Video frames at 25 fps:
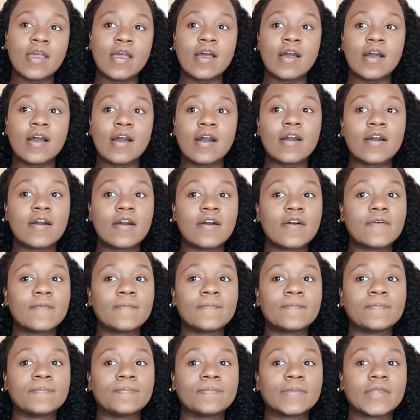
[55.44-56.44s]

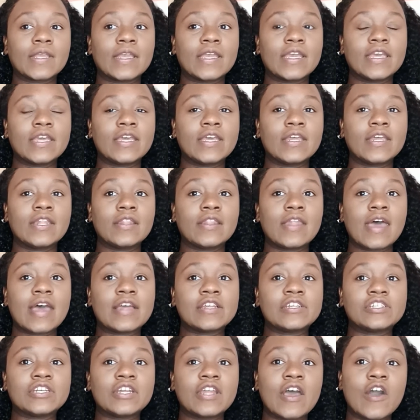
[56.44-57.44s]
um, and that
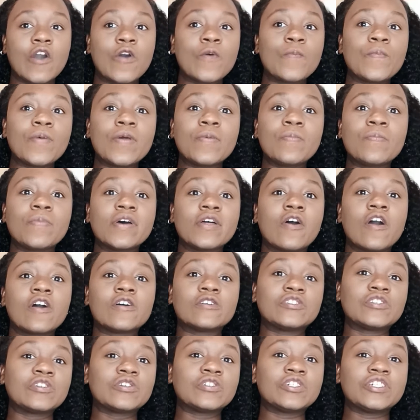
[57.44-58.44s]
should help it. But
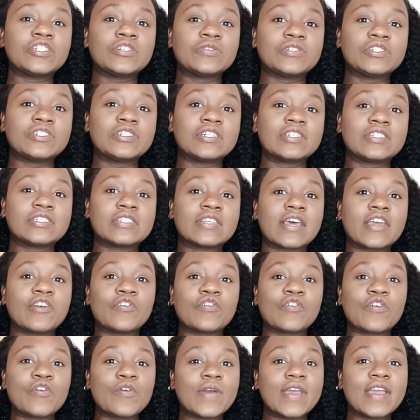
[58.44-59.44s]
also, she was just like
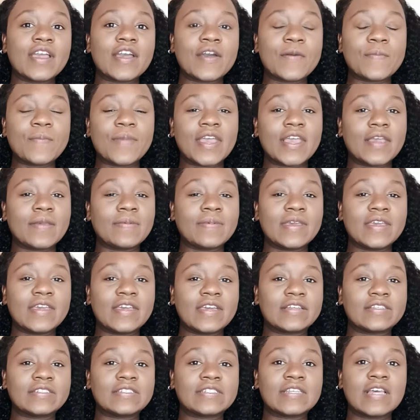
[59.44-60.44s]
growing a baby,
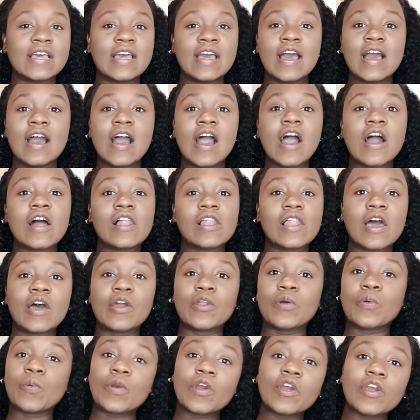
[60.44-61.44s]
it's a lot
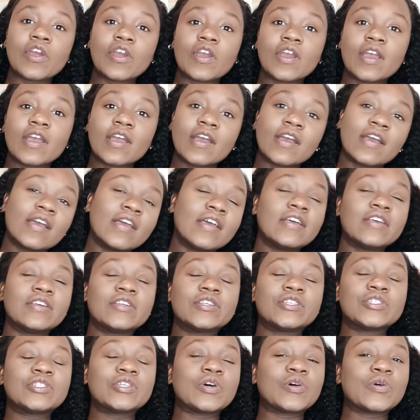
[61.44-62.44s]
of work.
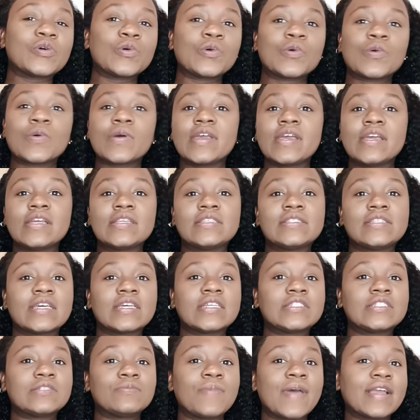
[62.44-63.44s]
So it's
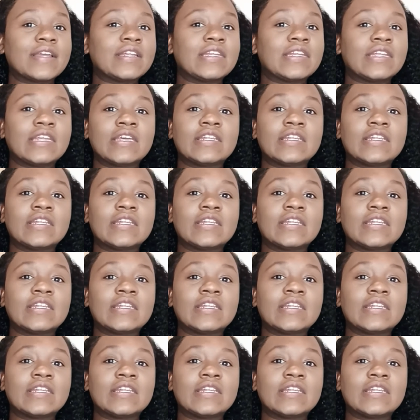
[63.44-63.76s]
expected